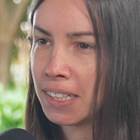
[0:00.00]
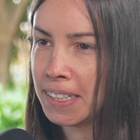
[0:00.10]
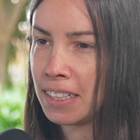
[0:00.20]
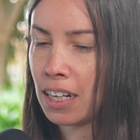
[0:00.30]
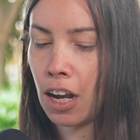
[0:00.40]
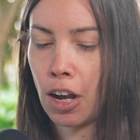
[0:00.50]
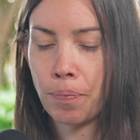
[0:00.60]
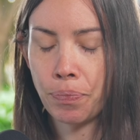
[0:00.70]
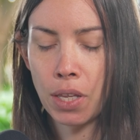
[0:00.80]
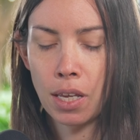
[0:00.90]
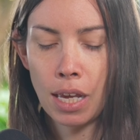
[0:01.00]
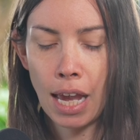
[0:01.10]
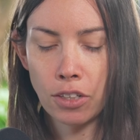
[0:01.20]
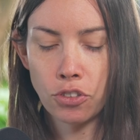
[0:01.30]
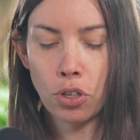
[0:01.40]

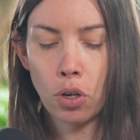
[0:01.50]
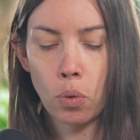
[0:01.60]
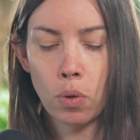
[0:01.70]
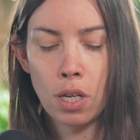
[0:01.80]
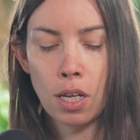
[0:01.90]
And so